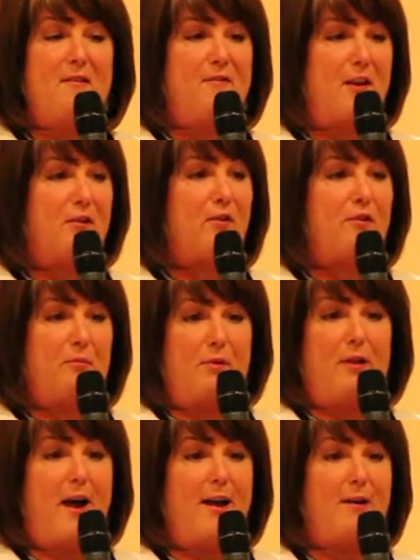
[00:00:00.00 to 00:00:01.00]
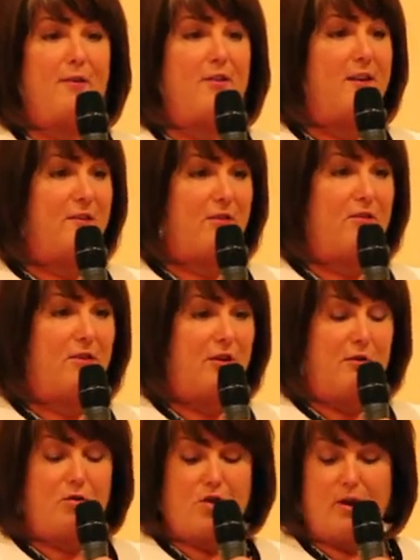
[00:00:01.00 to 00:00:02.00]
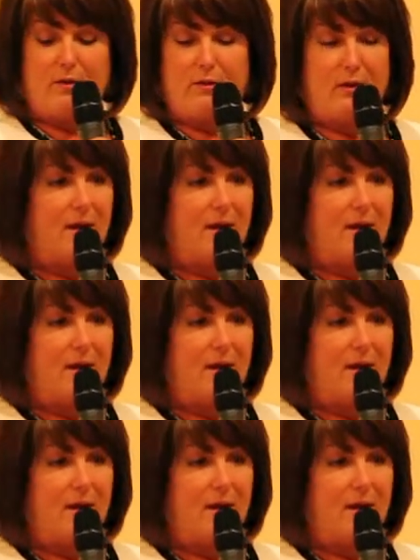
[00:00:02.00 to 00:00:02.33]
vendor suppliers and institutions.